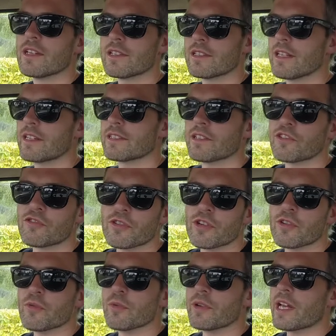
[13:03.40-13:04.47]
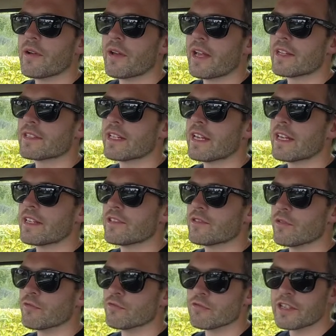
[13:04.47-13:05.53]
slatted grille. We now had a
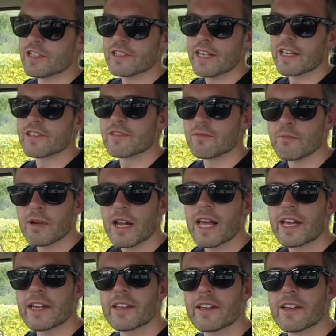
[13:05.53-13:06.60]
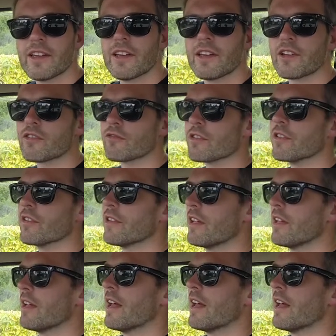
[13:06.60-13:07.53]
sort of recessed black grille.